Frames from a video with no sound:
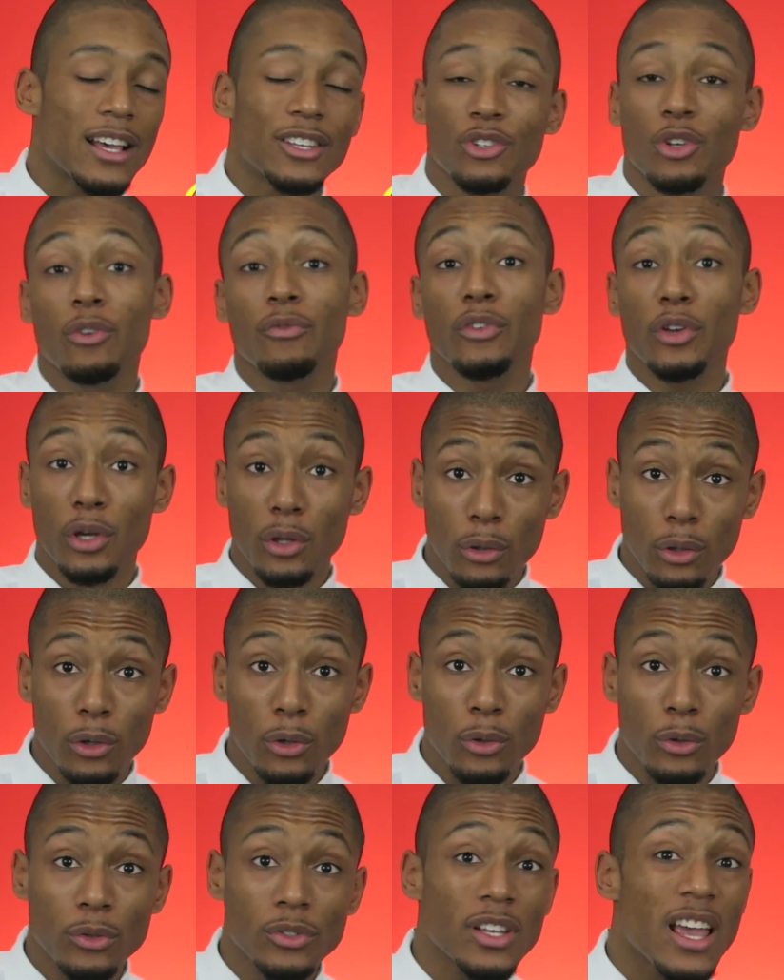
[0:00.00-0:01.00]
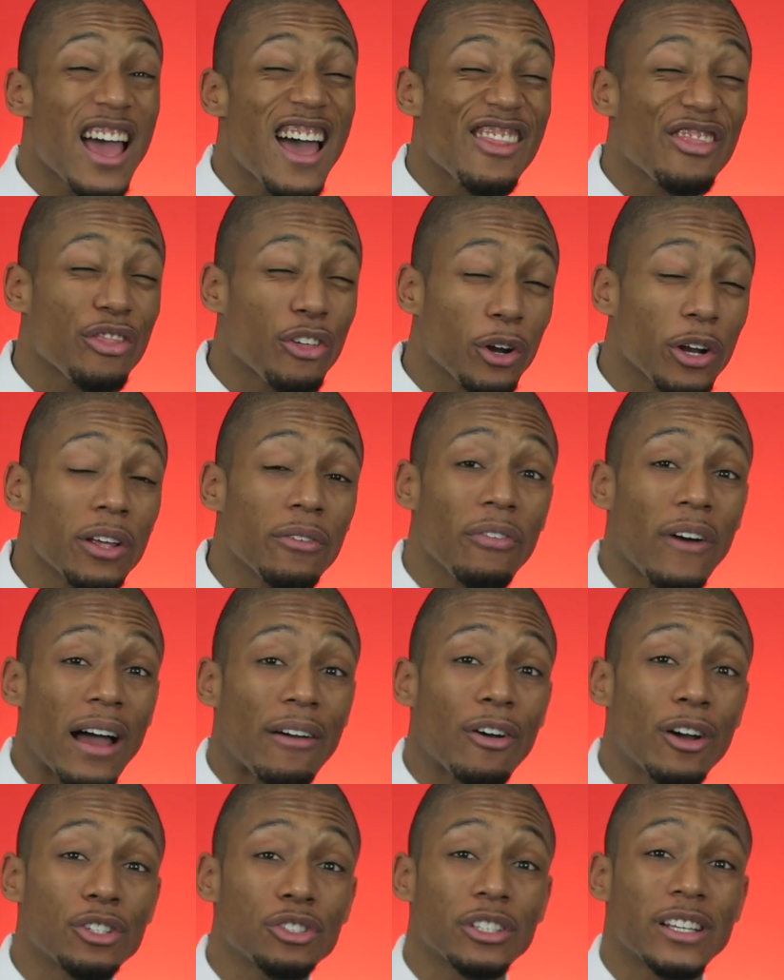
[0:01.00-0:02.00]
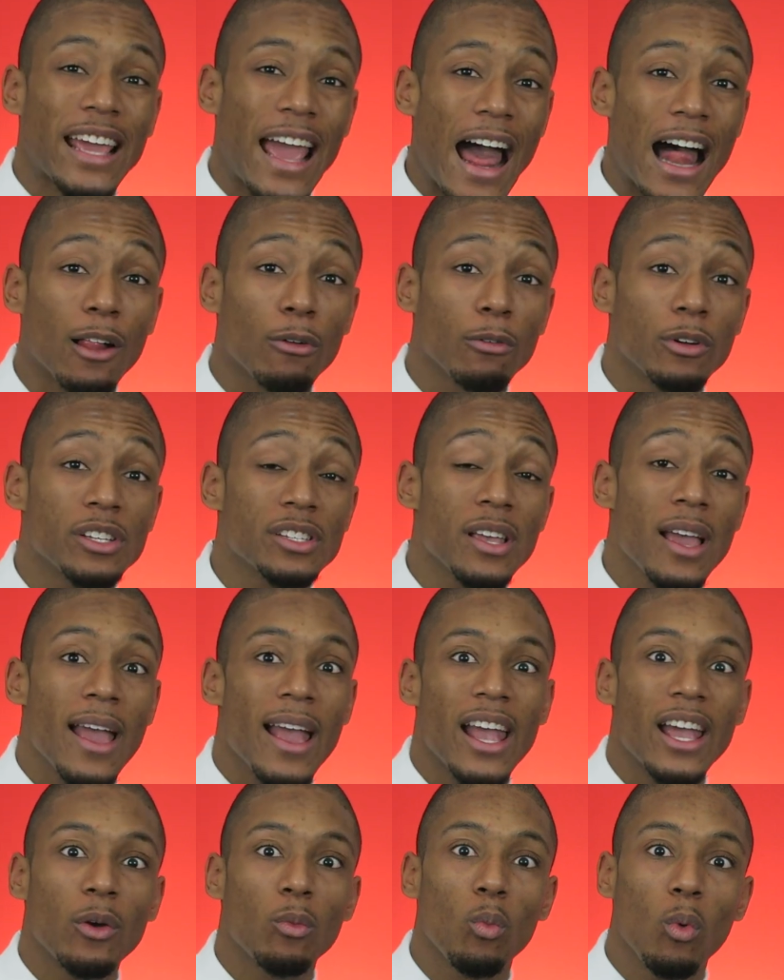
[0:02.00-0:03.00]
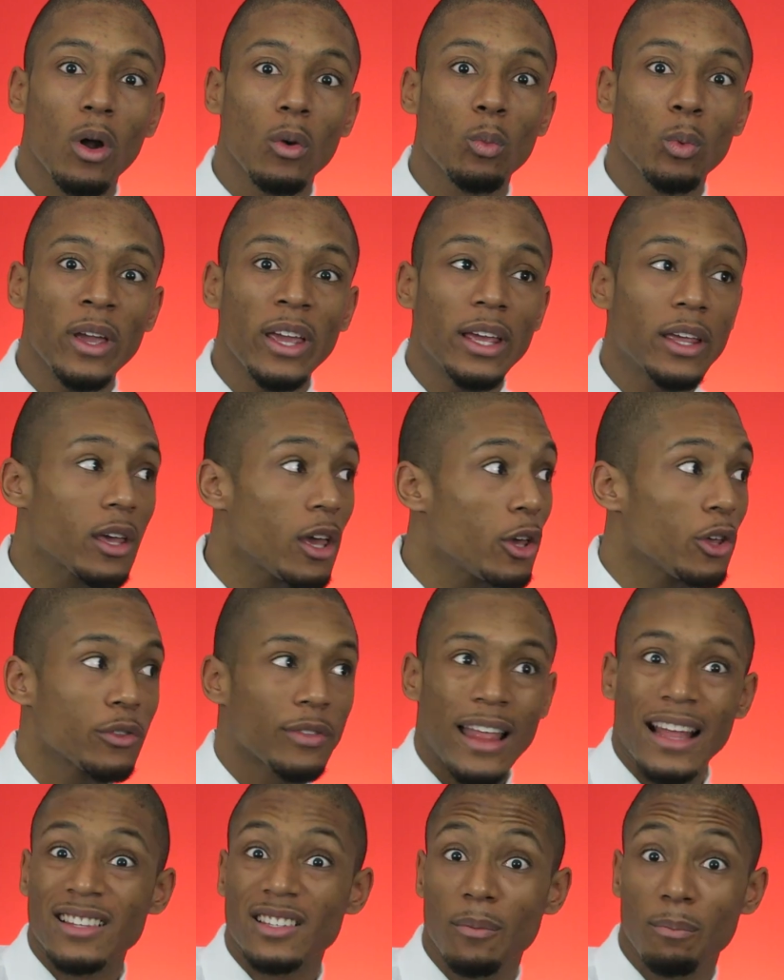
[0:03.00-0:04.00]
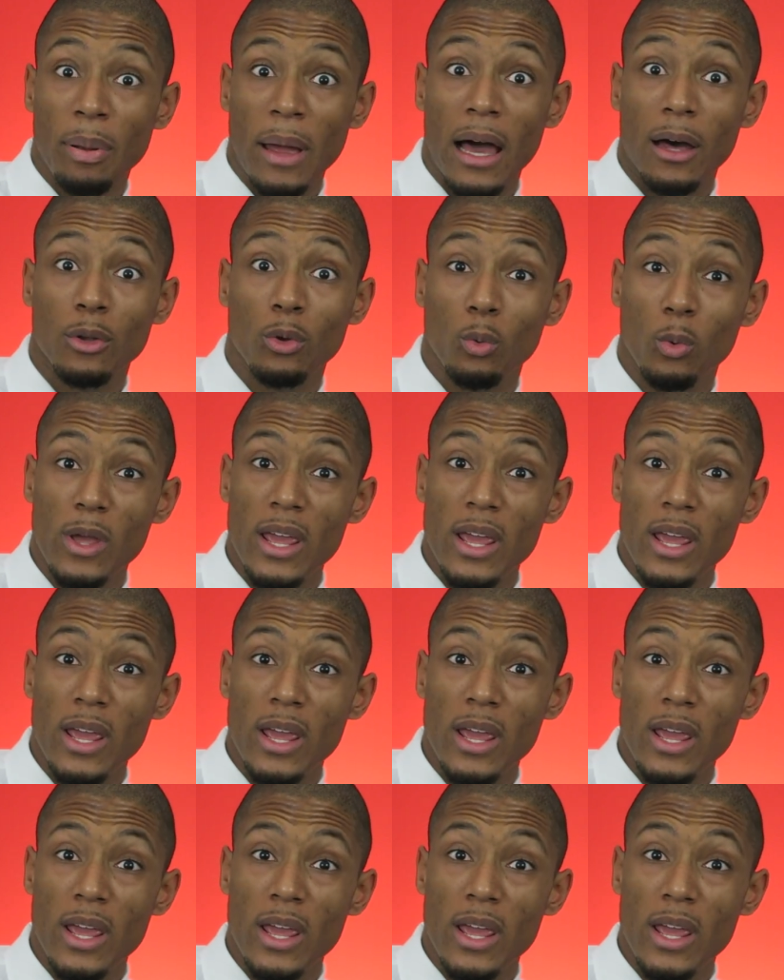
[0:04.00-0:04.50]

So if you can lose 3,500 calories in one week, that's a pound a